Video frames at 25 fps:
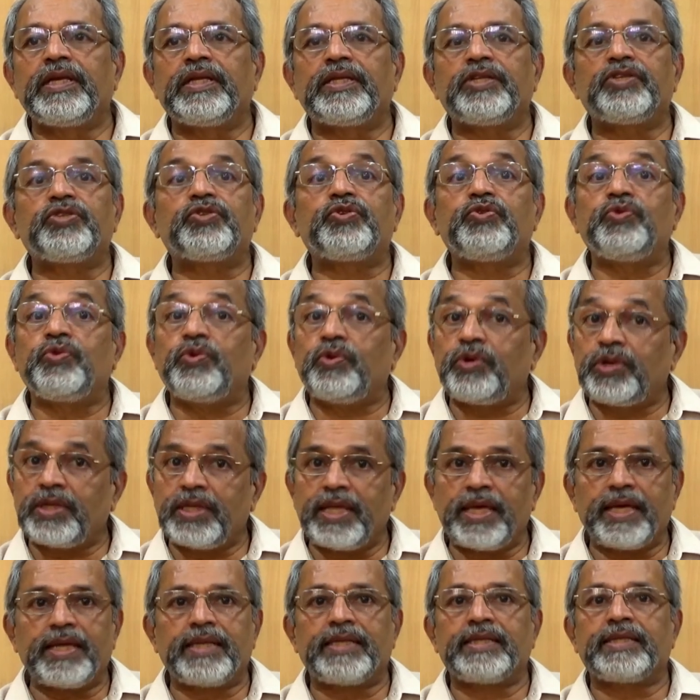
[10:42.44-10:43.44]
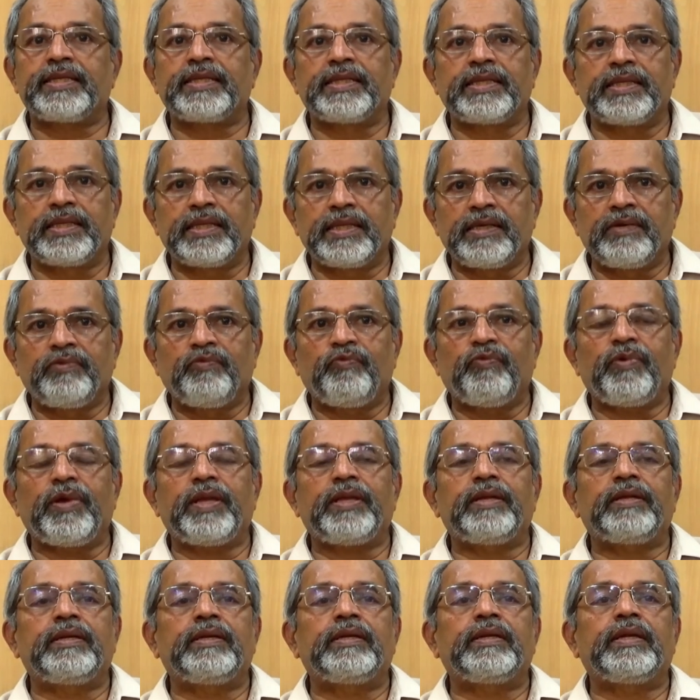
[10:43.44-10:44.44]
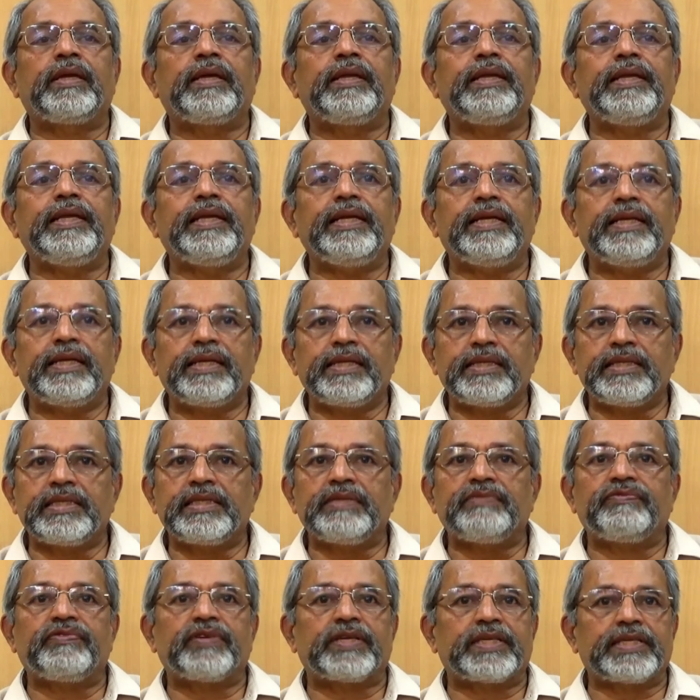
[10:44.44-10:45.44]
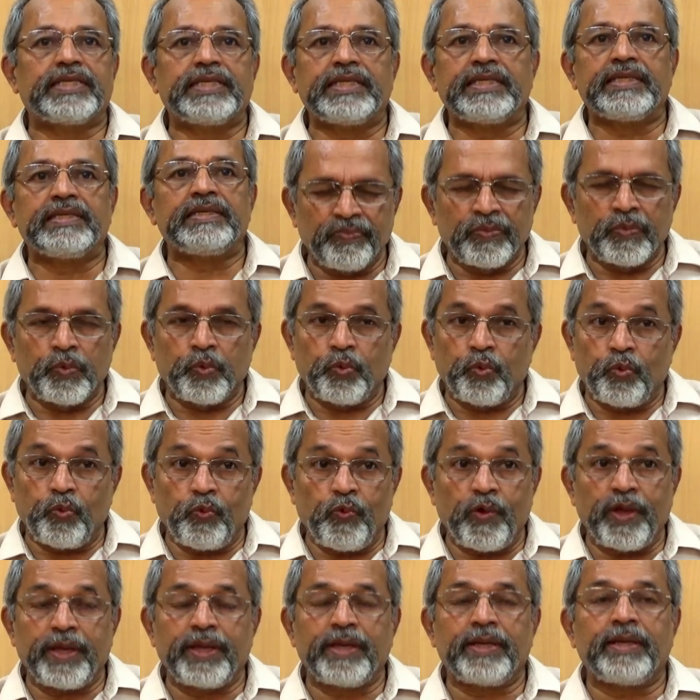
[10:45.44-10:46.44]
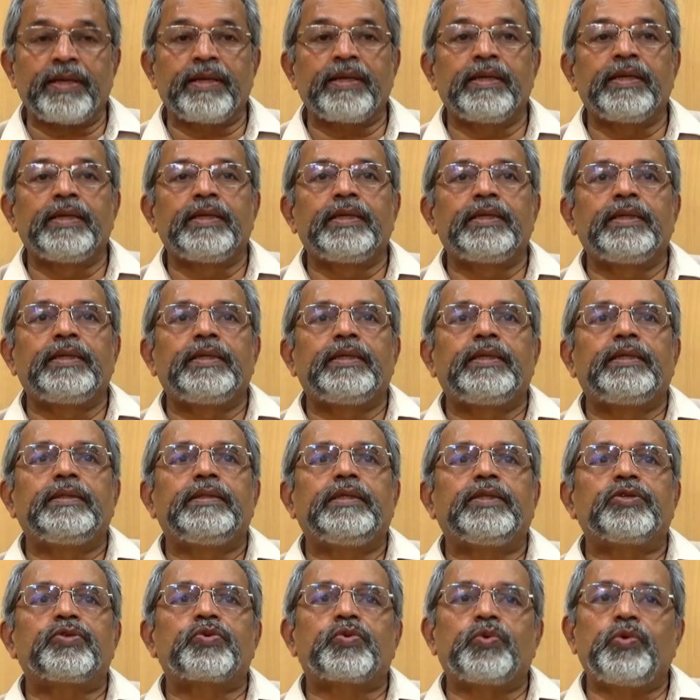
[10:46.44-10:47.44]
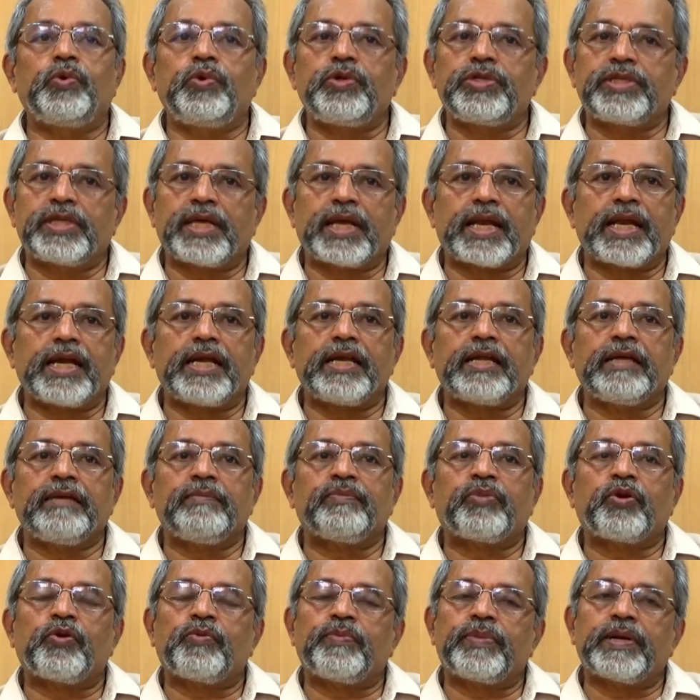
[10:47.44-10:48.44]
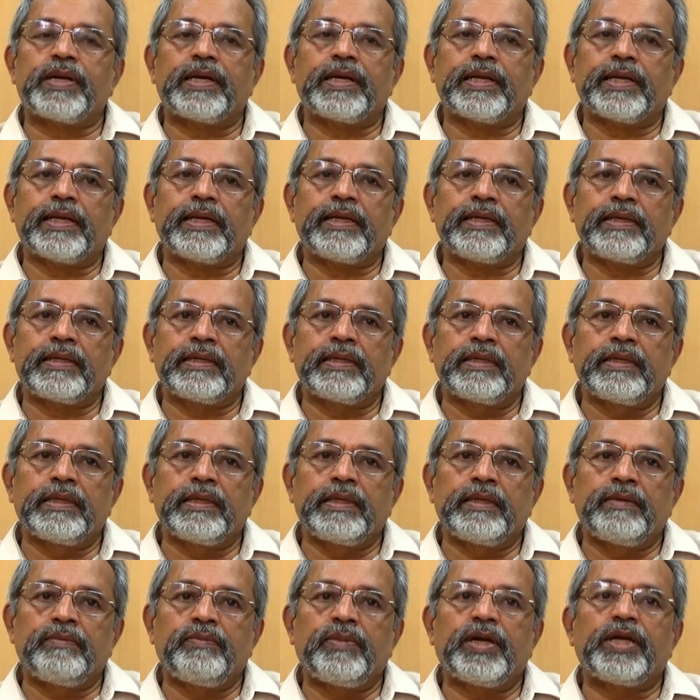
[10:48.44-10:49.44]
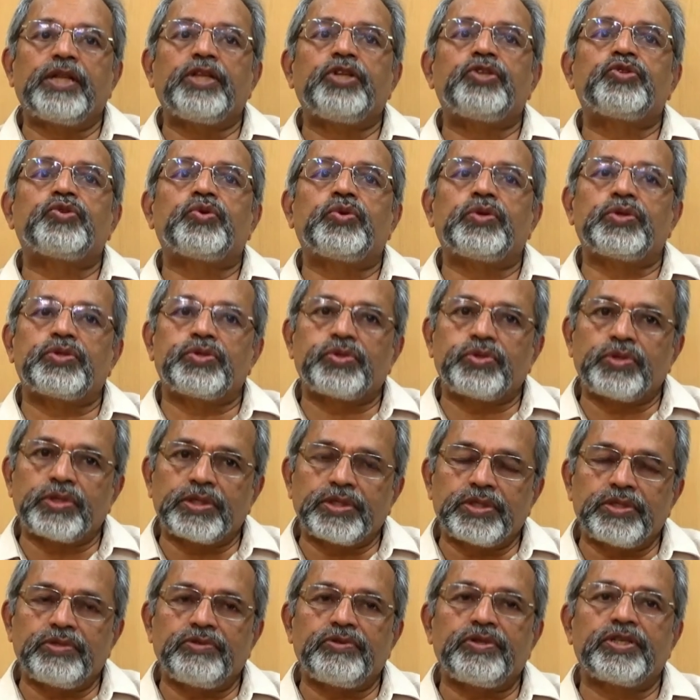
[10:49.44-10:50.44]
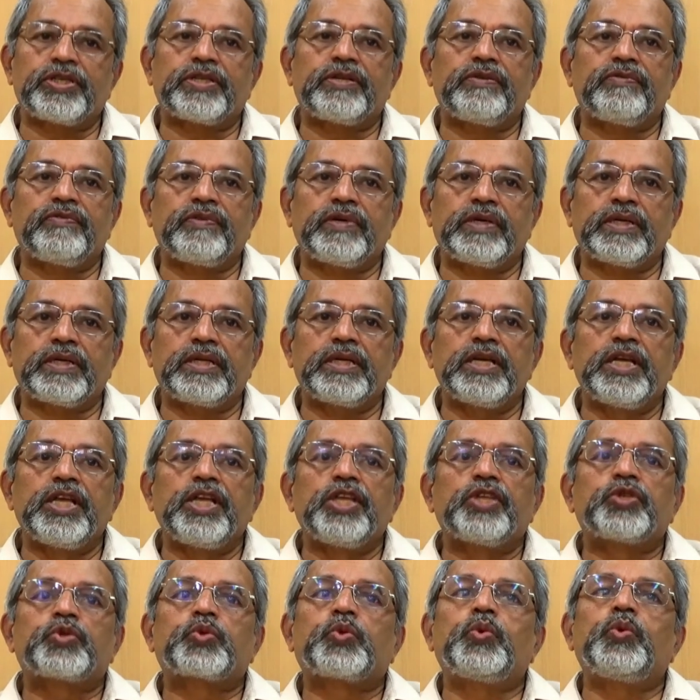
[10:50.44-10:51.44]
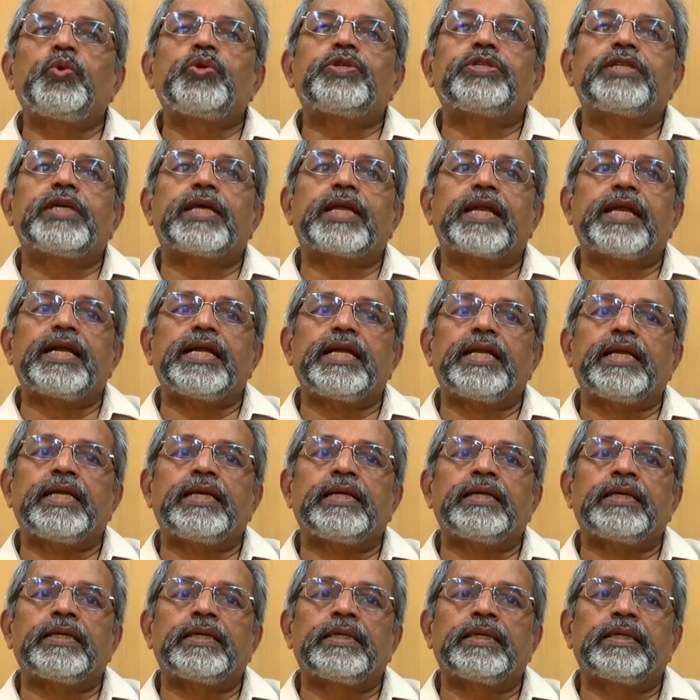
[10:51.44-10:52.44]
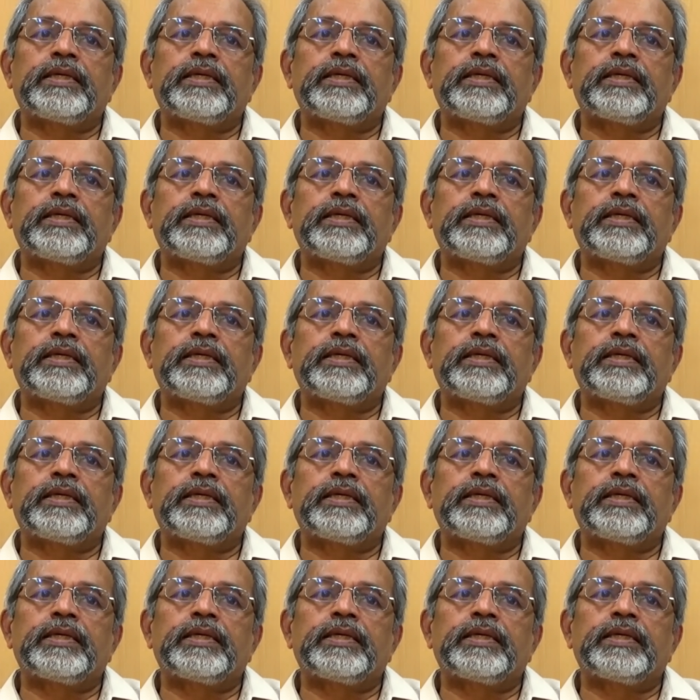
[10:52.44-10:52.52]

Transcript: It is not that when a leader is effective, when the schools are running properly, but it's also a situation where schools are running